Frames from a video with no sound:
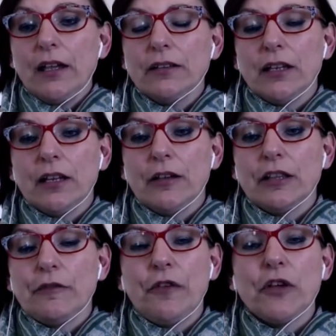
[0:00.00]
the
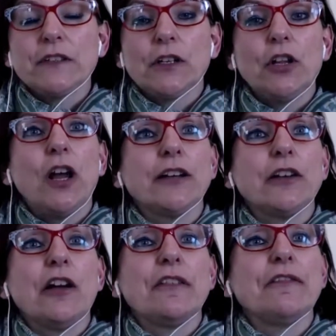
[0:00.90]
the first client
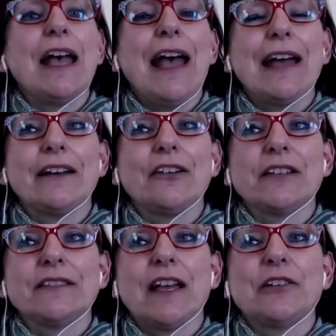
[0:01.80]
I've ever had, and I
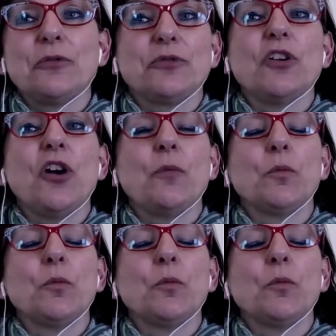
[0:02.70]
say it all the time,